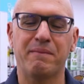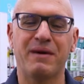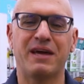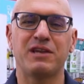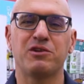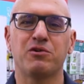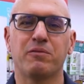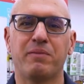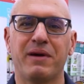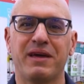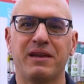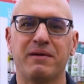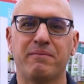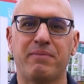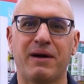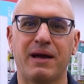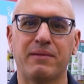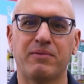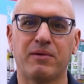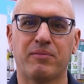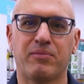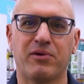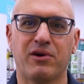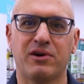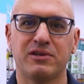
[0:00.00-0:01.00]
Manual pen and
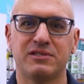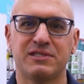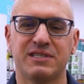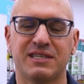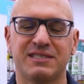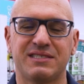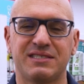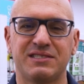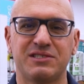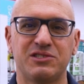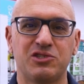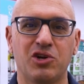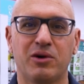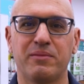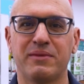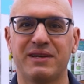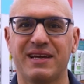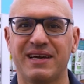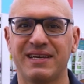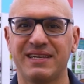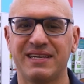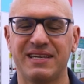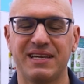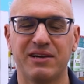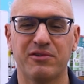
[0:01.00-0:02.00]
paper processes
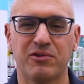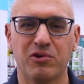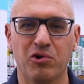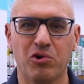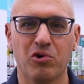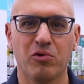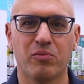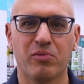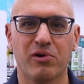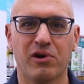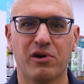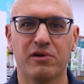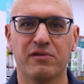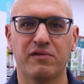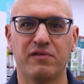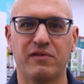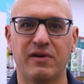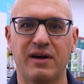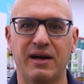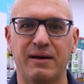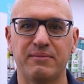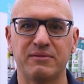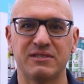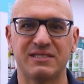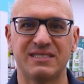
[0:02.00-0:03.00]
dominated here at Alpro
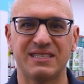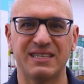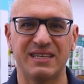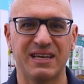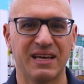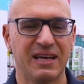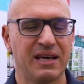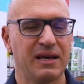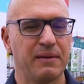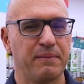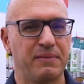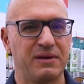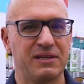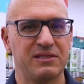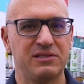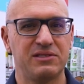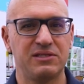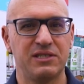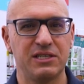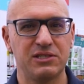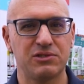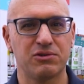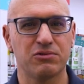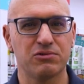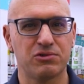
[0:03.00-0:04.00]
Pharmacy, but a
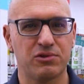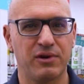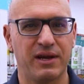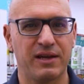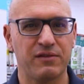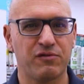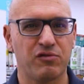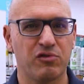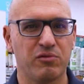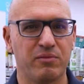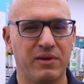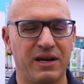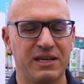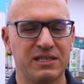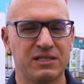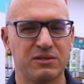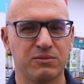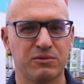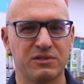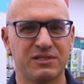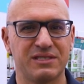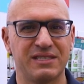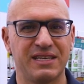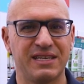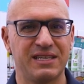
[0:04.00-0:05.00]
digital transformation
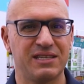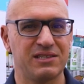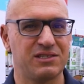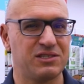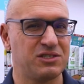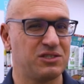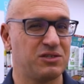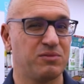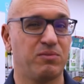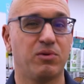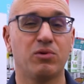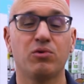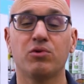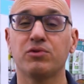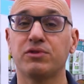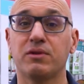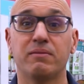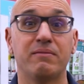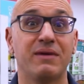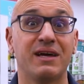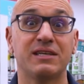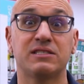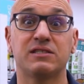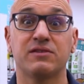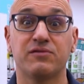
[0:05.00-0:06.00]
was needed to support the
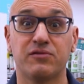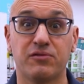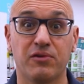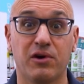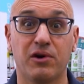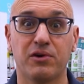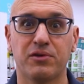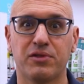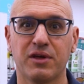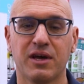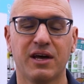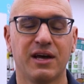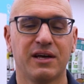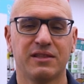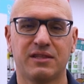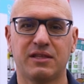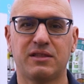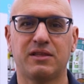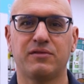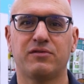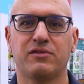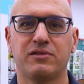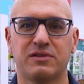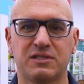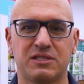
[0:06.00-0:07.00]
massive growth that
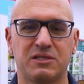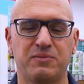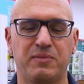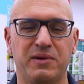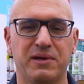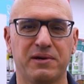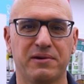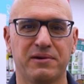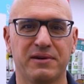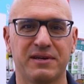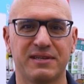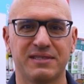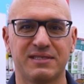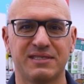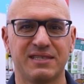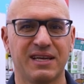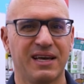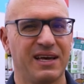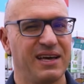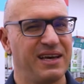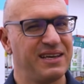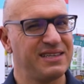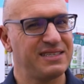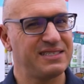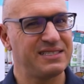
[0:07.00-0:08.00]
they've experienced,
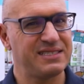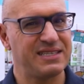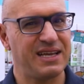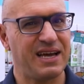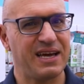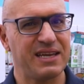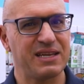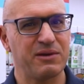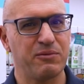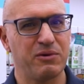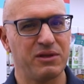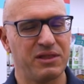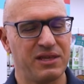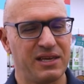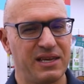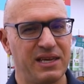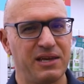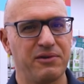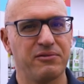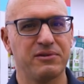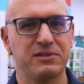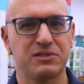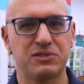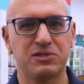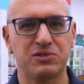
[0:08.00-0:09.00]
starting with
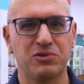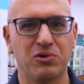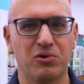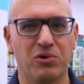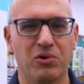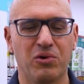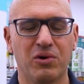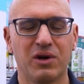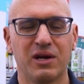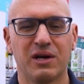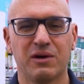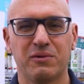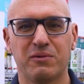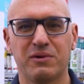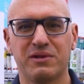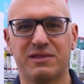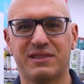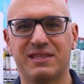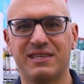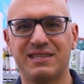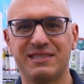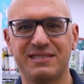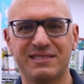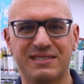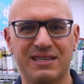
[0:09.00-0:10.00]
here in store with
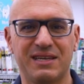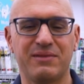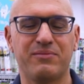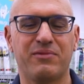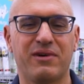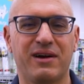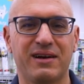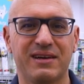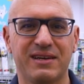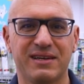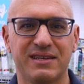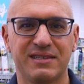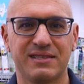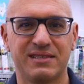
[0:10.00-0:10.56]
the Zebra